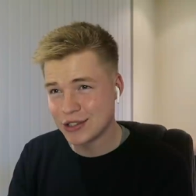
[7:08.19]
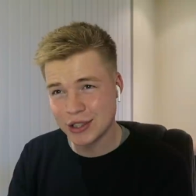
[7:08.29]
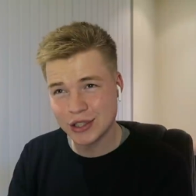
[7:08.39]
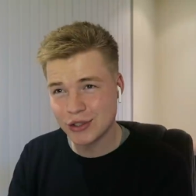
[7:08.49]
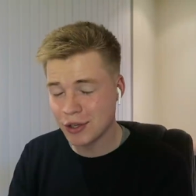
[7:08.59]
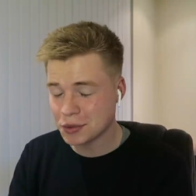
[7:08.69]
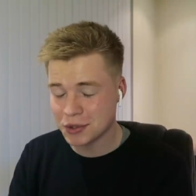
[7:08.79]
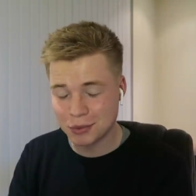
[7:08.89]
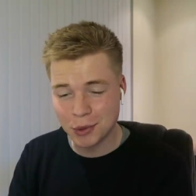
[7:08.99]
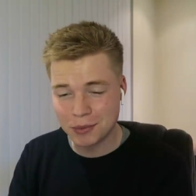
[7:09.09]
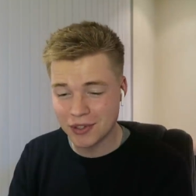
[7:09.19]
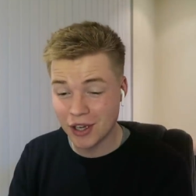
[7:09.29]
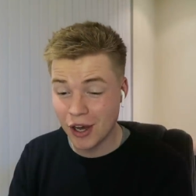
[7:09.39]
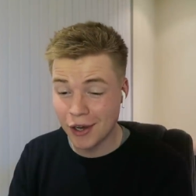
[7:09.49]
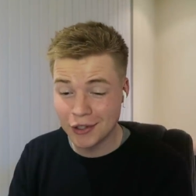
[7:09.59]
I just struggle to warm to
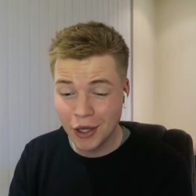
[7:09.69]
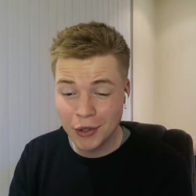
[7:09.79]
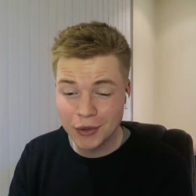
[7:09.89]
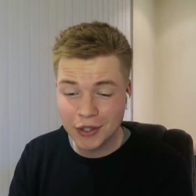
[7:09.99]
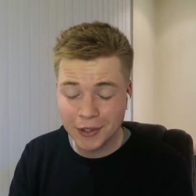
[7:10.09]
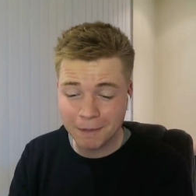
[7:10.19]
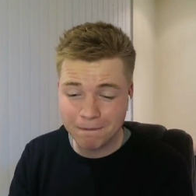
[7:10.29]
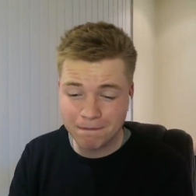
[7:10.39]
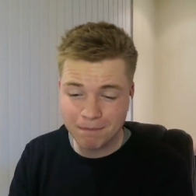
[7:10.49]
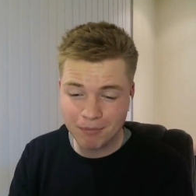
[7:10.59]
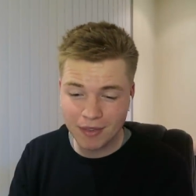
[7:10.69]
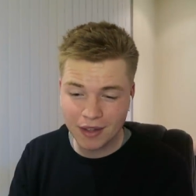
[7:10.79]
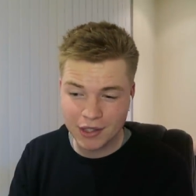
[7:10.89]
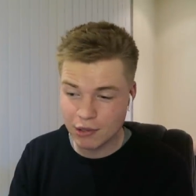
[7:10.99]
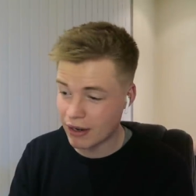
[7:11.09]
her. I know that
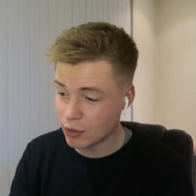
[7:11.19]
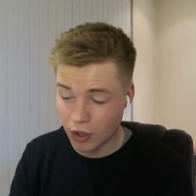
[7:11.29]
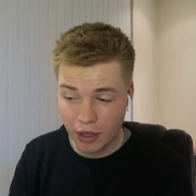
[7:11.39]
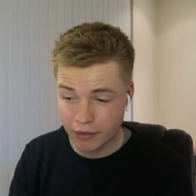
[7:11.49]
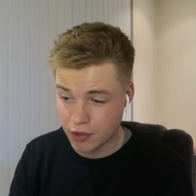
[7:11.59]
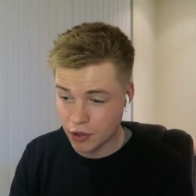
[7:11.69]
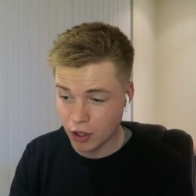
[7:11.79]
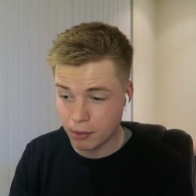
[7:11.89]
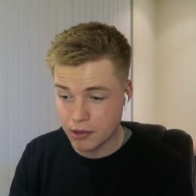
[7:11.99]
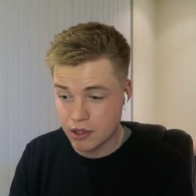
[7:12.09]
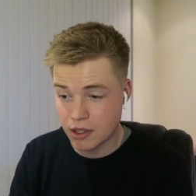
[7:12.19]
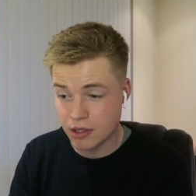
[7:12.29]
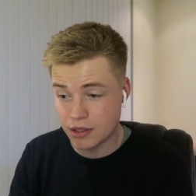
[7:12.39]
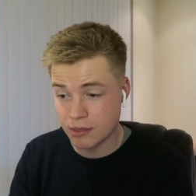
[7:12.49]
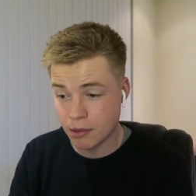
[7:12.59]
she ran all over the shop and,
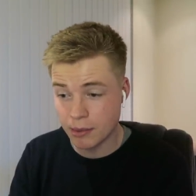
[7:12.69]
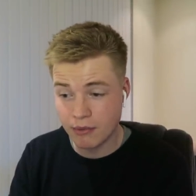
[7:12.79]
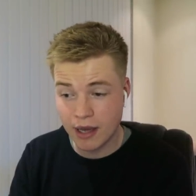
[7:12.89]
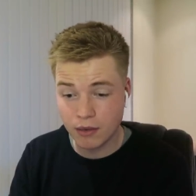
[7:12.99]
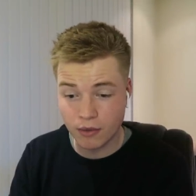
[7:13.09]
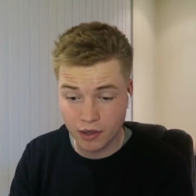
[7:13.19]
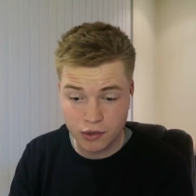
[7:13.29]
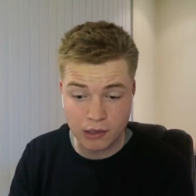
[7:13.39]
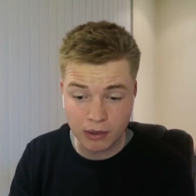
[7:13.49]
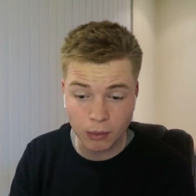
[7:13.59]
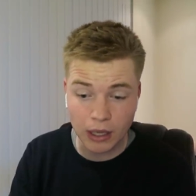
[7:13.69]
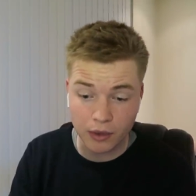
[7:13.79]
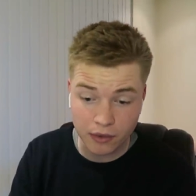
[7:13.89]
and she probably ran extremely well